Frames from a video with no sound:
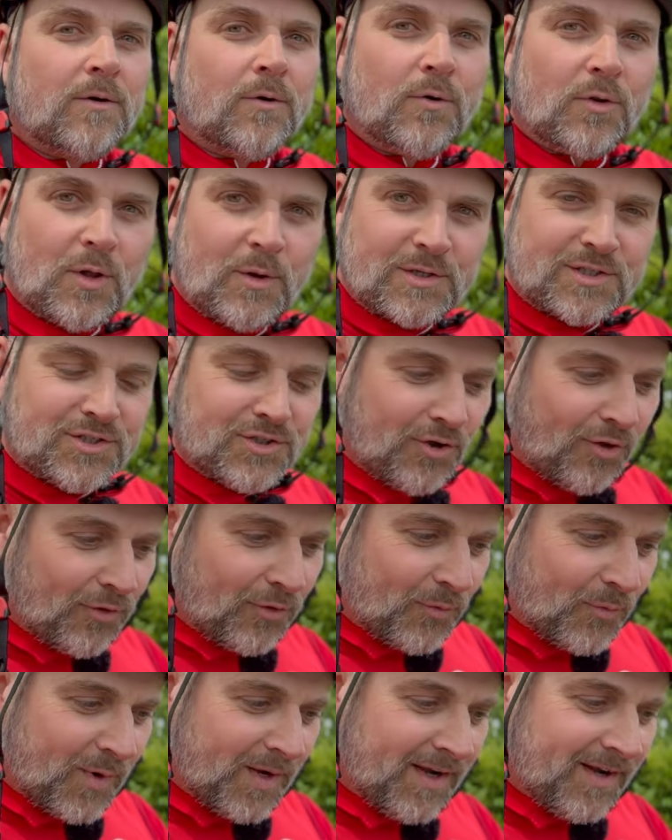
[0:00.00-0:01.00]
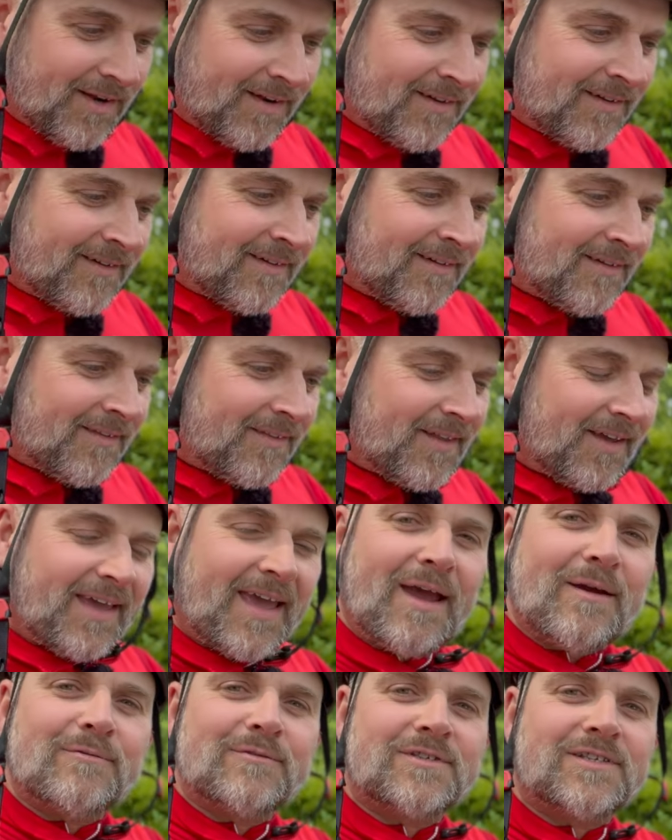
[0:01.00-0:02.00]
Although it's not the winning that
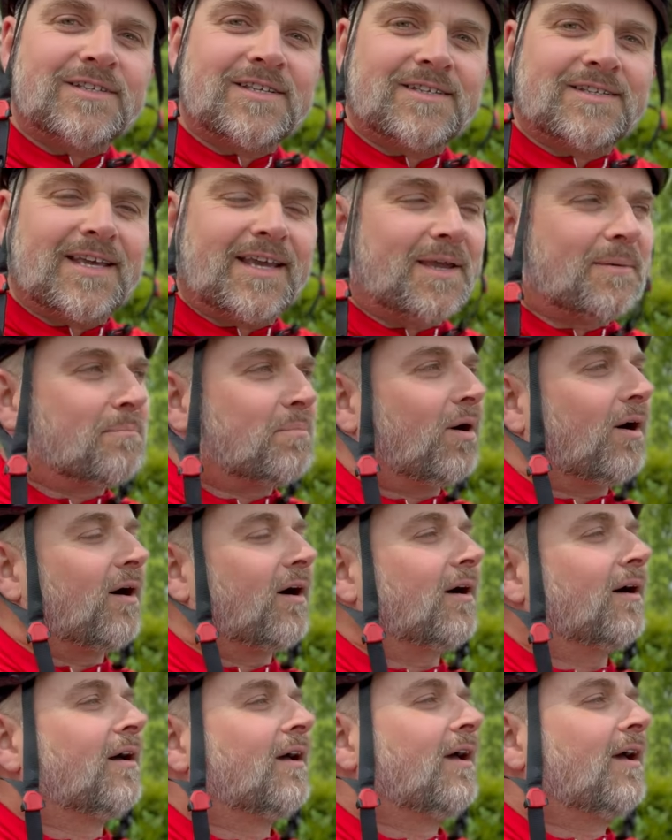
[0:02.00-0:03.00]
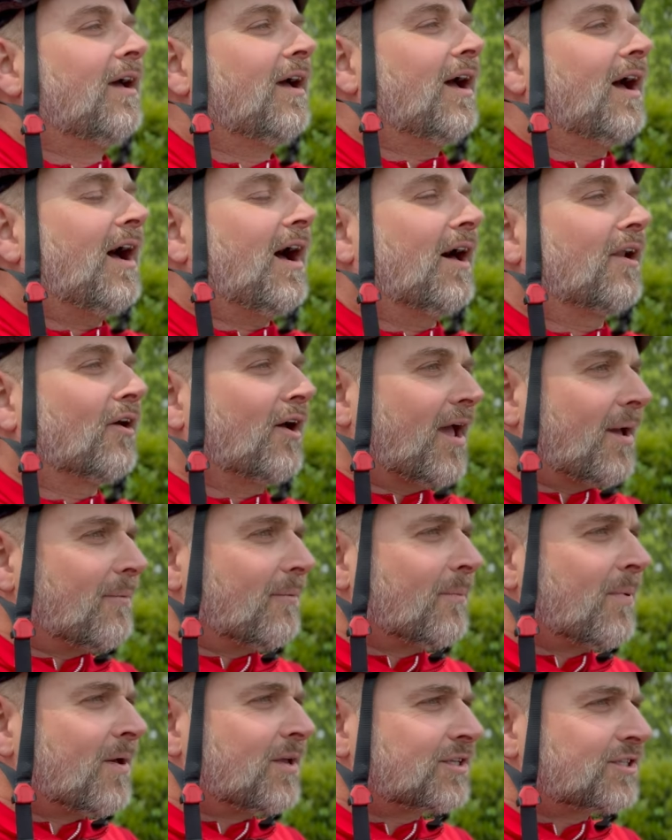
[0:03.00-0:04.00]
counts, it's the taking part. And I
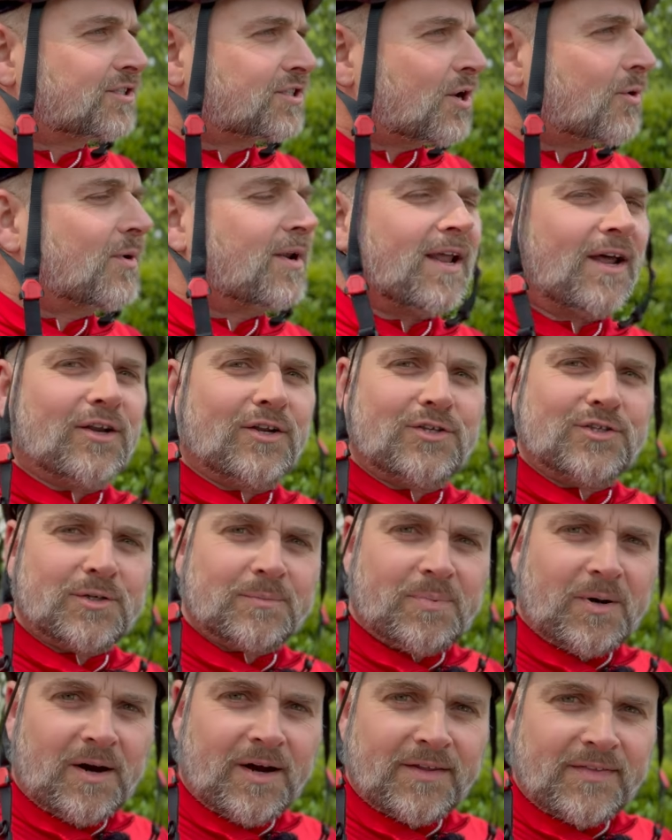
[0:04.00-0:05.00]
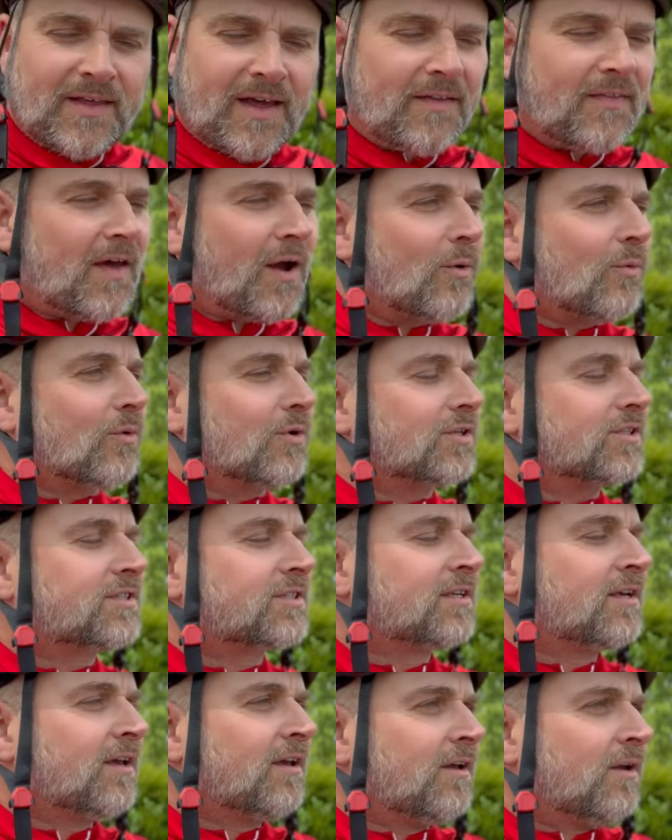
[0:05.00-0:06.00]
am so glad I took part in that. That was
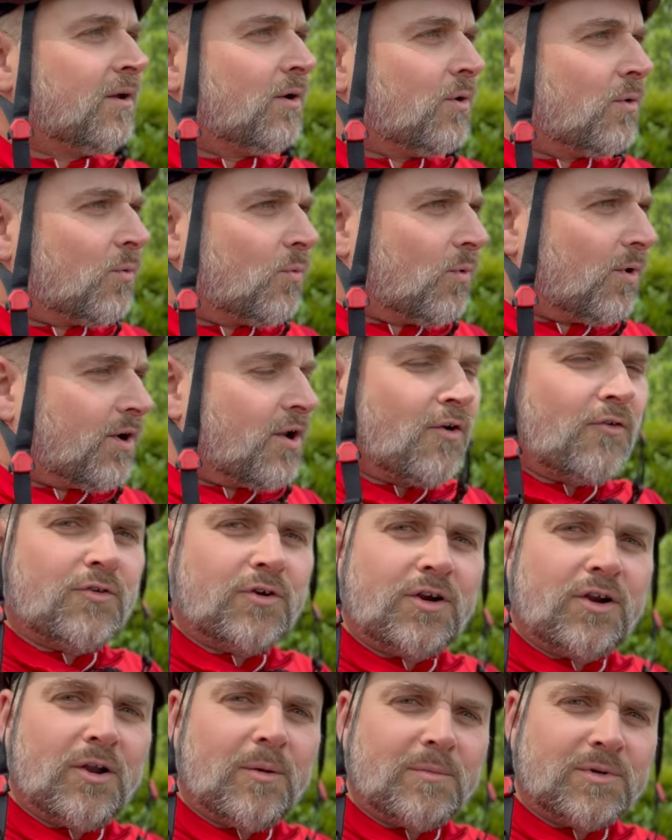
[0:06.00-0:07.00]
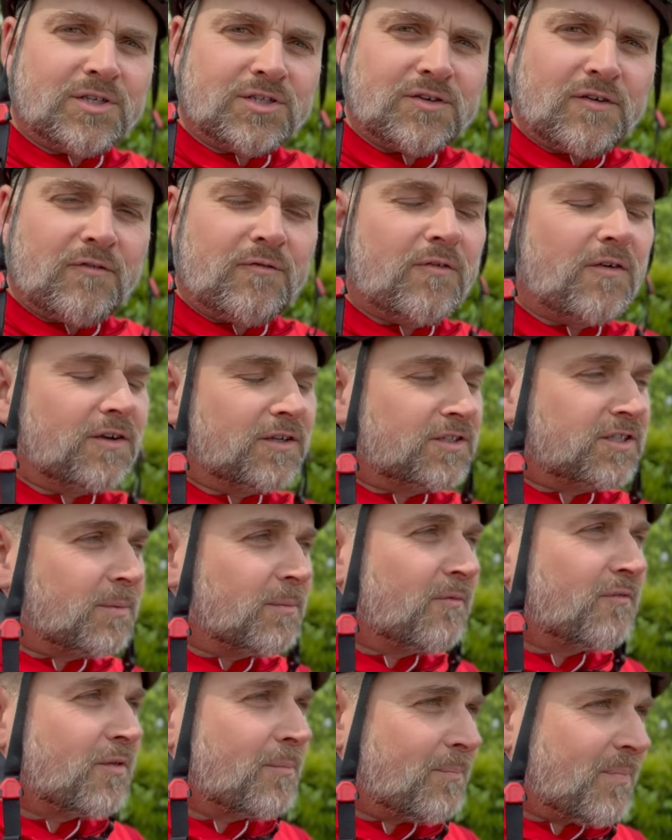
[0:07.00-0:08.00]
100 kilometres of some
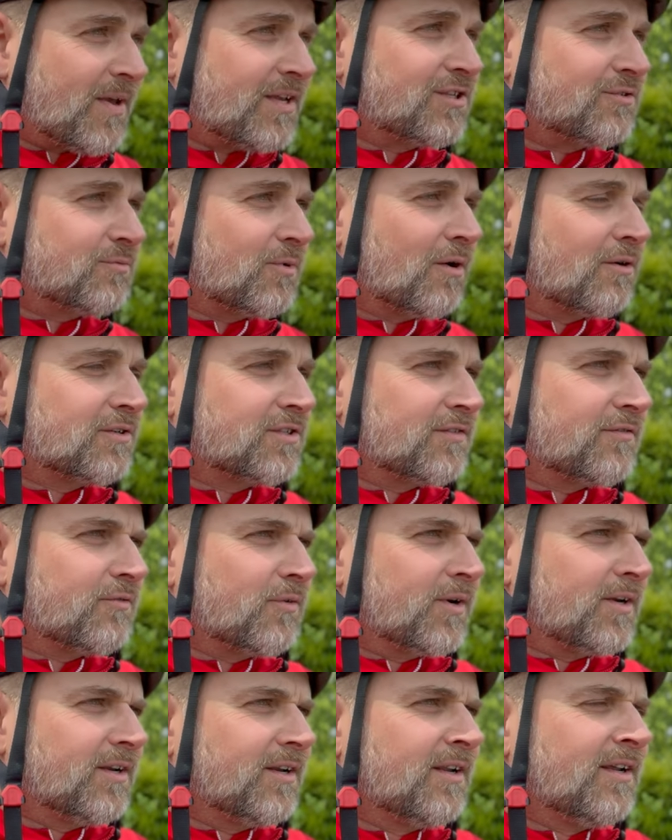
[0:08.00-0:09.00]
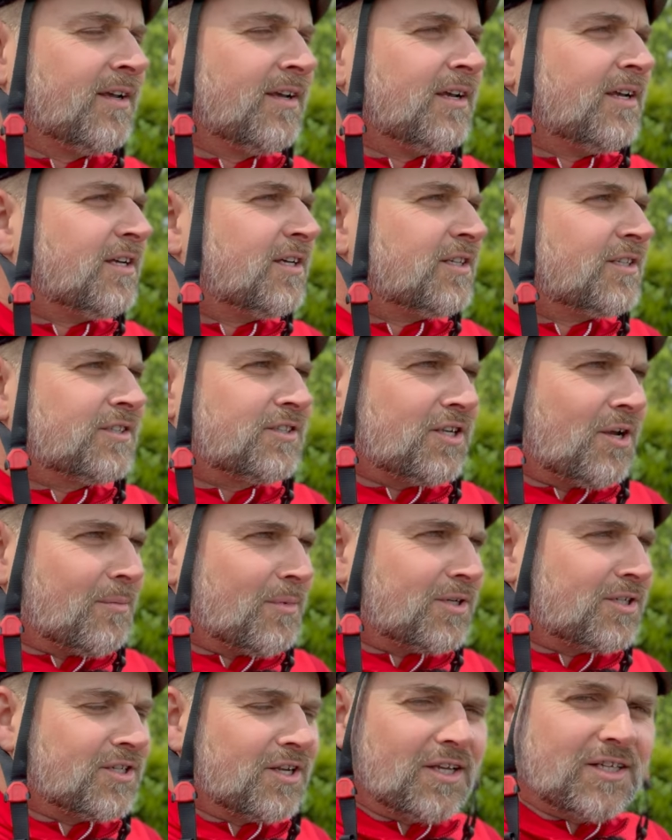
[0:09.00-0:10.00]
of the best roads I've ridden. So
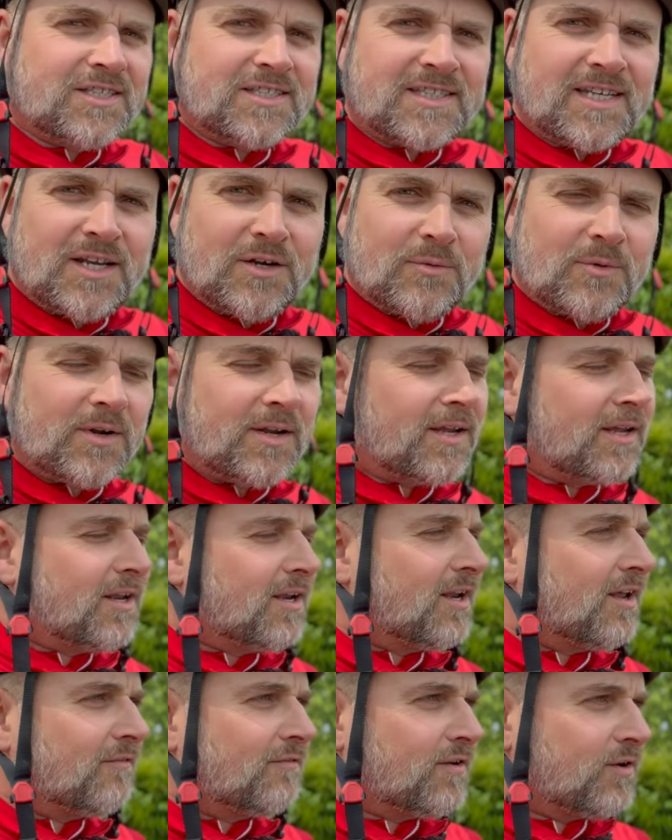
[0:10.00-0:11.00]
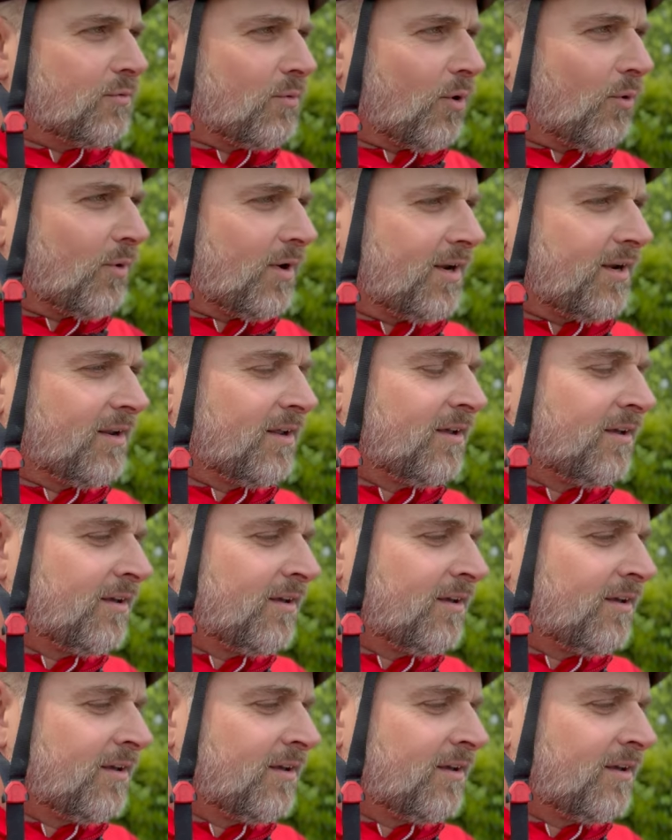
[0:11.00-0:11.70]
much nice scenery, lovely rolling.